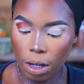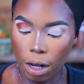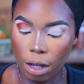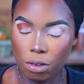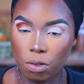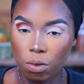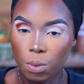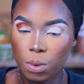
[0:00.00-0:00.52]
And
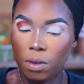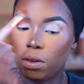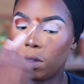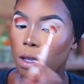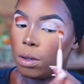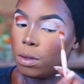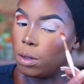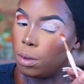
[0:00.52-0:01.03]
I
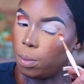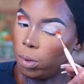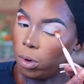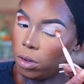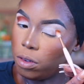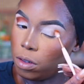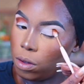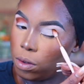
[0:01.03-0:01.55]
switched out the
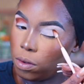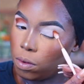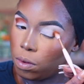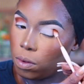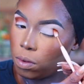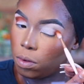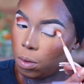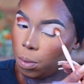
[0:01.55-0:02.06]
brush I was
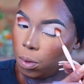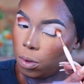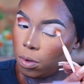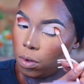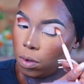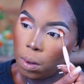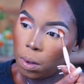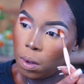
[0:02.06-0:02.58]

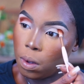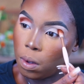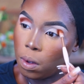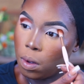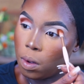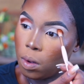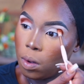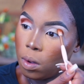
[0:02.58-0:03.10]
supposed to
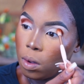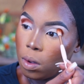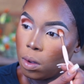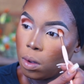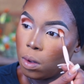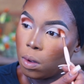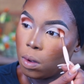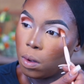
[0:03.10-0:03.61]
use, so
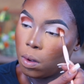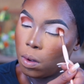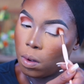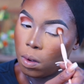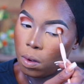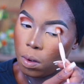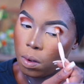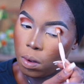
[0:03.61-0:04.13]
I'm using this
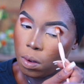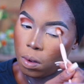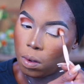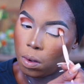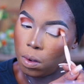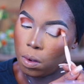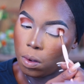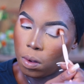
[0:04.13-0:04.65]
one
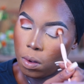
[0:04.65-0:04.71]
instead.